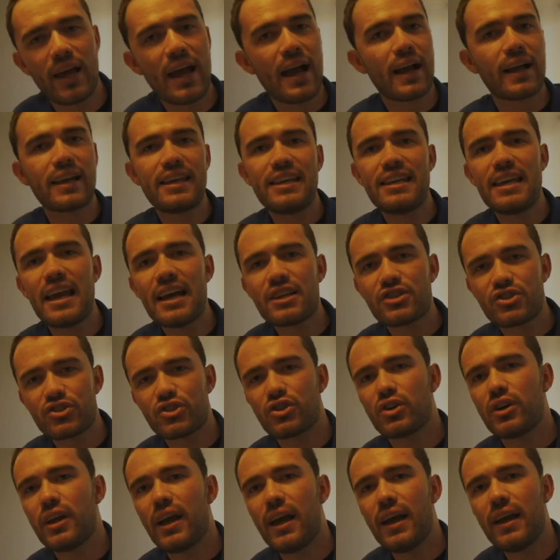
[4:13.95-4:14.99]
Heck,
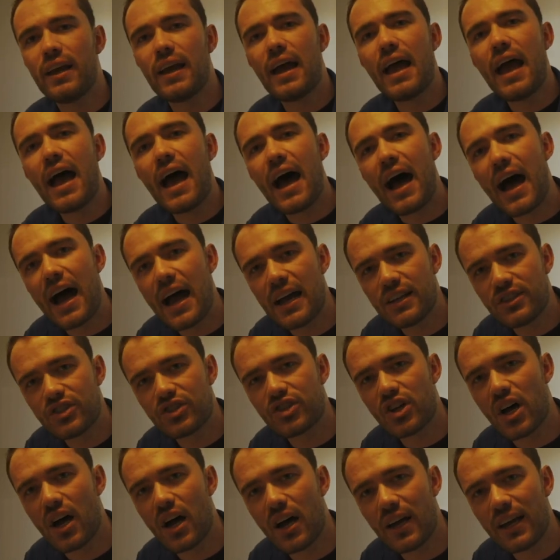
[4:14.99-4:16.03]
yesterday I
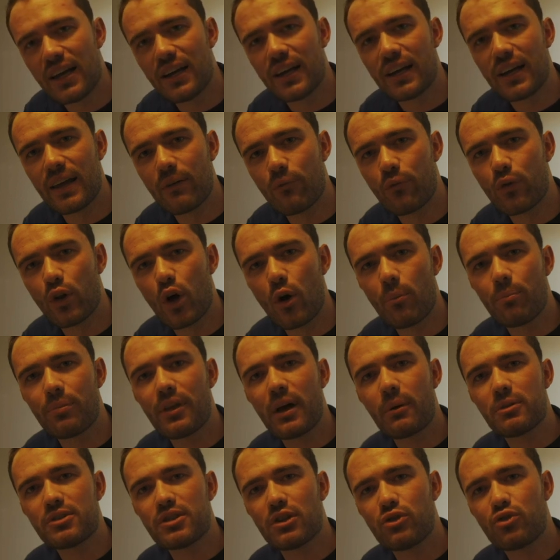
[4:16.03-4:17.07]
saw in an envelope
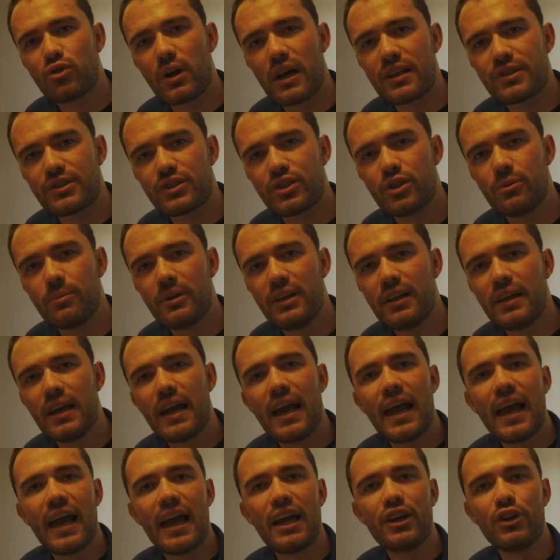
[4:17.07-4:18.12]
that was addressed to me
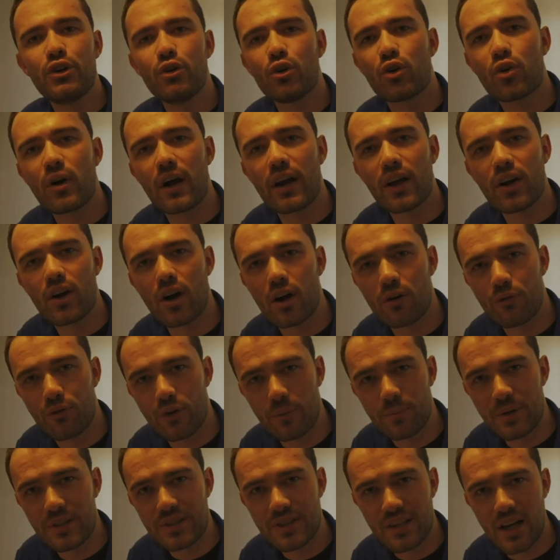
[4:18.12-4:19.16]
a new credit card
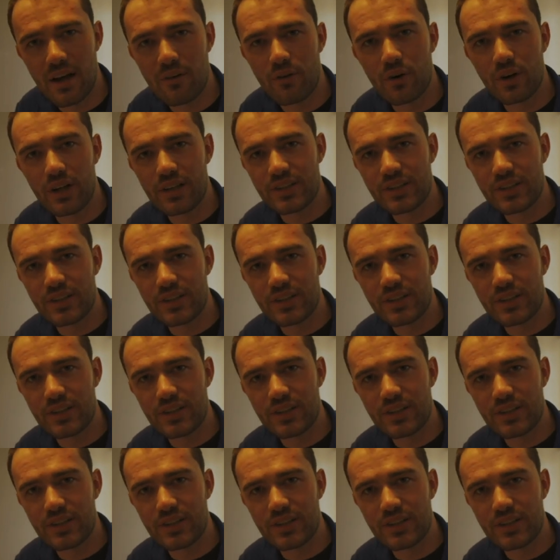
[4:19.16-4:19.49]
from Discover,